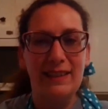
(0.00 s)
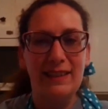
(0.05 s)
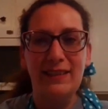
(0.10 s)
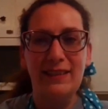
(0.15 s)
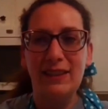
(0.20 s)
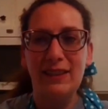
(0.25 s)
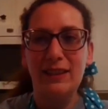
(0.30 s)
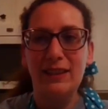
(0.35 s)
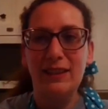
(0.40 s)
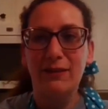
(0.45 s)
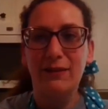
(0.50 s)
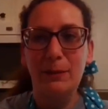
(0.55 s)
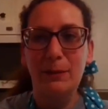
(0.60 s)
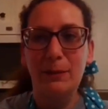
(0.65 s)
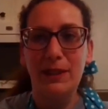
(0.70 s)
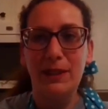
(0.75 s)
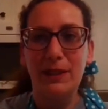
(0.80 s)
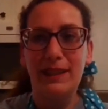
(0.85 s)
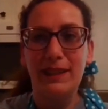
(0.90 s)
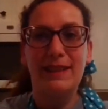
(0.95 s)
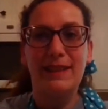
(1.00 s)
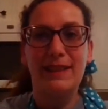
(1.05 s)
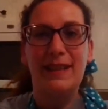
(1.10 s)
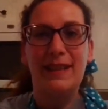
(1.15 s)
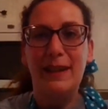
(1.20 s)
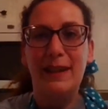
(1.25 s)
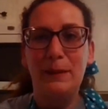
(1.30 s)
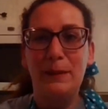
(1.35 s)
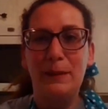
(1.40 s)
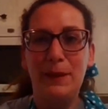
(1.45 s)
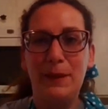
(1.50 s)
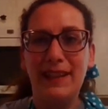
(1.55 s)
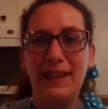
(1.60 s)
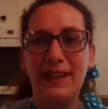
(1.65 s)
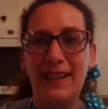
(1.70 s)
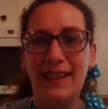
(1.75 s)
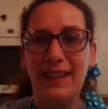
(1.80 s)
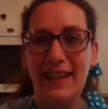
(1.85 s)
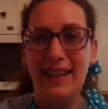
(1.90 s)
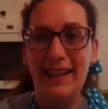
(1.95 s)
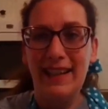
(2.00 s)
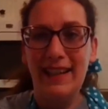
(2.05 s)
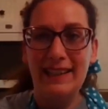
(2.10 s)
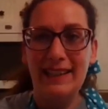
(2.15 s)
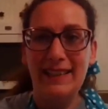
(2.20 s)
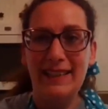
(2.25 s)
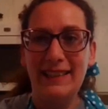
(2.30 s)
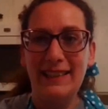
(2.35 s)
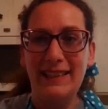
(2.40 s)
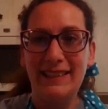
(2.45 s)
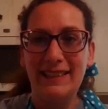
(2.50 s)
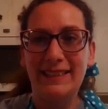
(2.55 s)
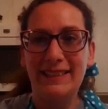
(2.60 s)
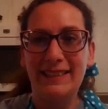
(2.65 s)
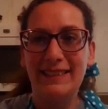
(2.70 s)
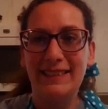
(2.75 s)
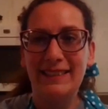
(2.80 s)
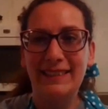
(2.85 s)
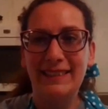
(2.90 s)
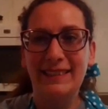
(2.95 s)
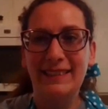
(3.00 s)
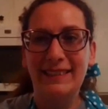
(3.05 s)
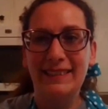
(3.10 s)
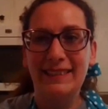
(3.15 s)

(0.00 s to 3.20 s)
and I'll see you in just a few minutes. Bye, guys.